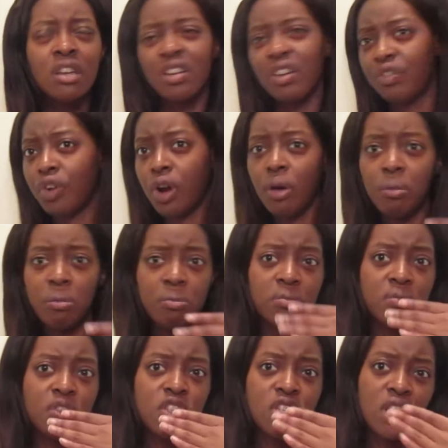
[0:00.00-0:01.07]
from
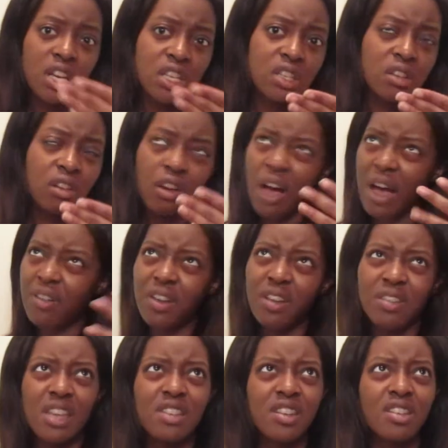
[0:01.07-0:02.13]
6, I wouldn't
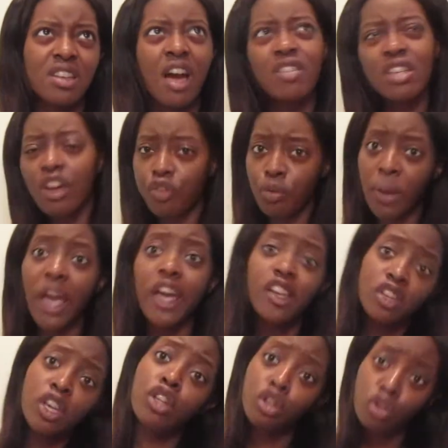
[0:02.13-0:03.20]
say 60, I would say from
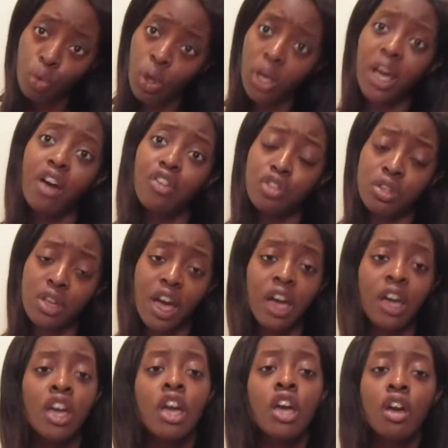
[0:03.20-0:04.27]
18 to 20 hours a day.
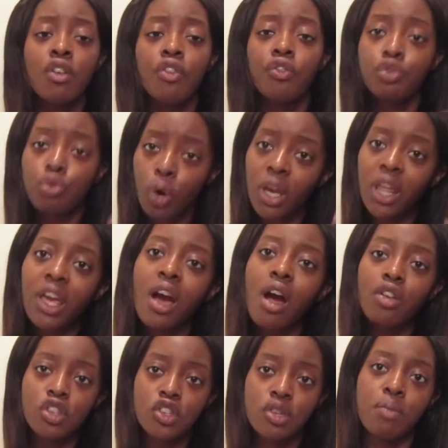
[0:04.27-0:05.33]
20
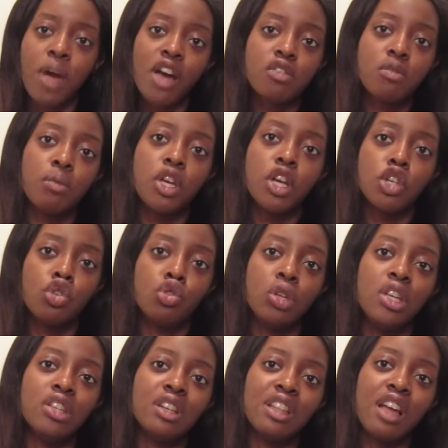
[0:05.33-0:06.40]
hours is the maximum because you
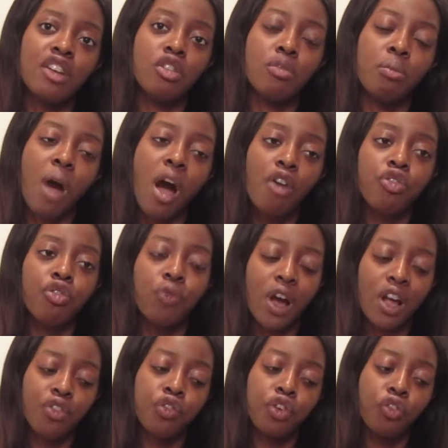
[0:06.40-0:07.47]
need to let your mouth
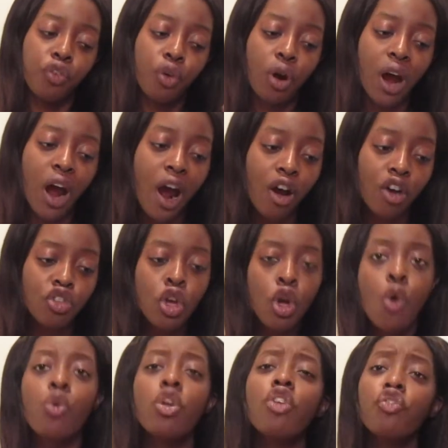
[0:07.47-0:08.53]
rest for 4 hours.
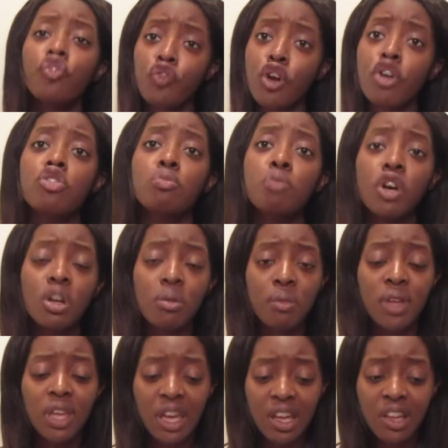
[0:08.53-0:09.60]
When you first put them
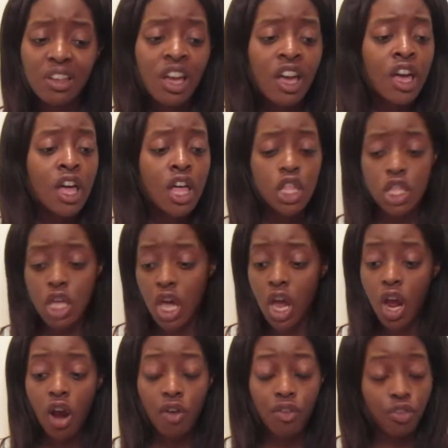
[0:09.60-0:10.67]
in, they
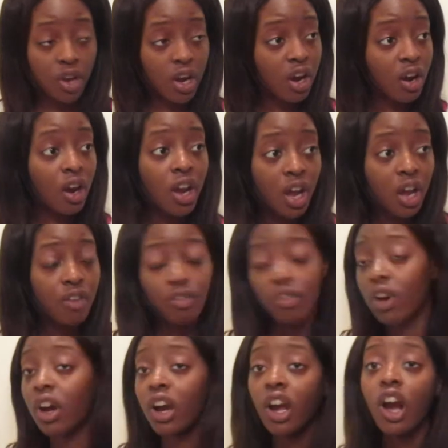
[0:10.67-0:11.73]
are very,
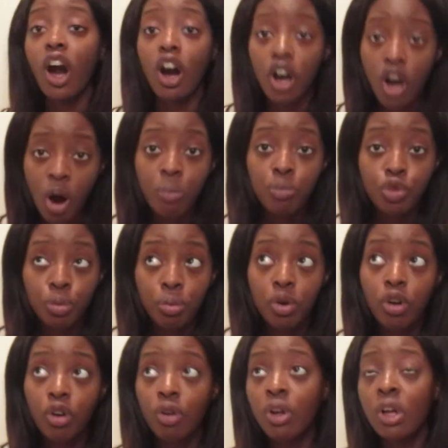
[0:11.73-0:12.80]
very
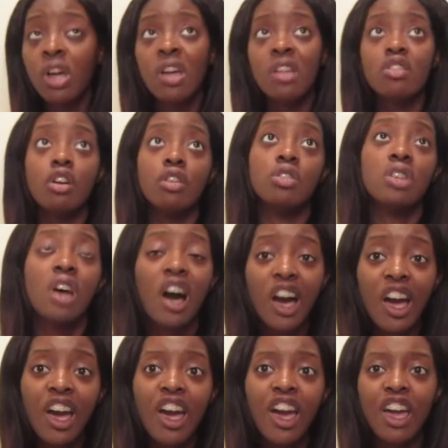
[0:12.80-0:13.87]
uncomfortable. They're
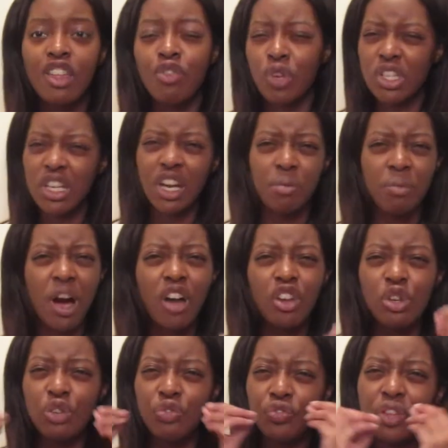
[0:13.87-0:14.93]
tight, and then when you take them out,
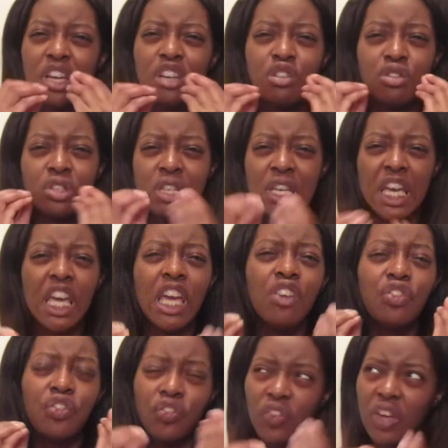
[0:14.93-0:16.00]
your
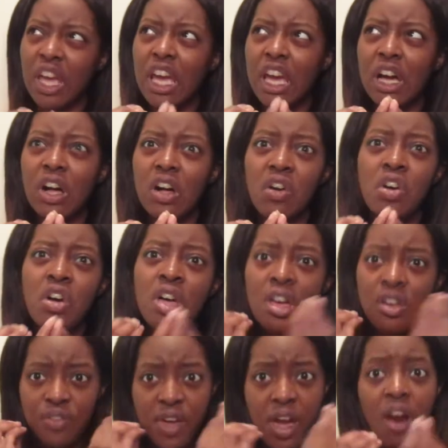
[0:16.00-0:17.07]
teeth feel
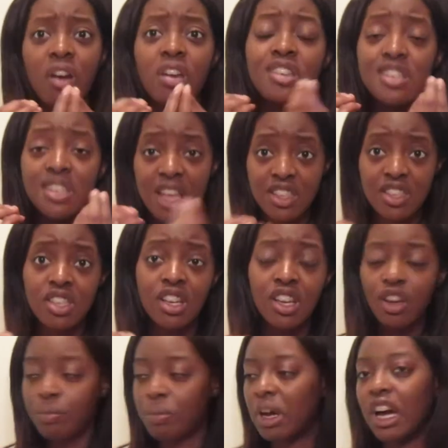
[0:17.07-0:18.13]
very
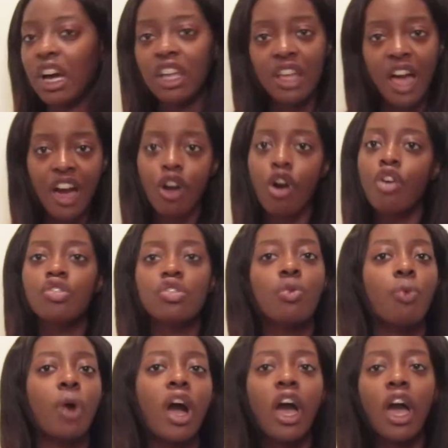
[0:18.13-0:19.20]
sensitive, but that goes
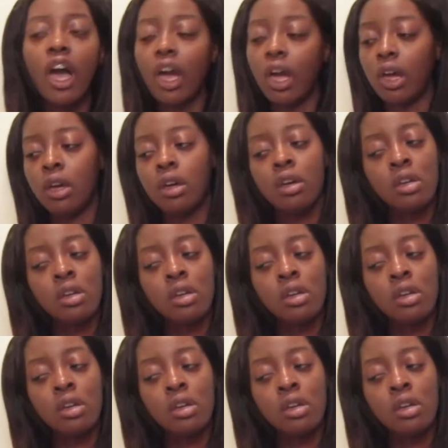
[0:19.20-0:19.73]
away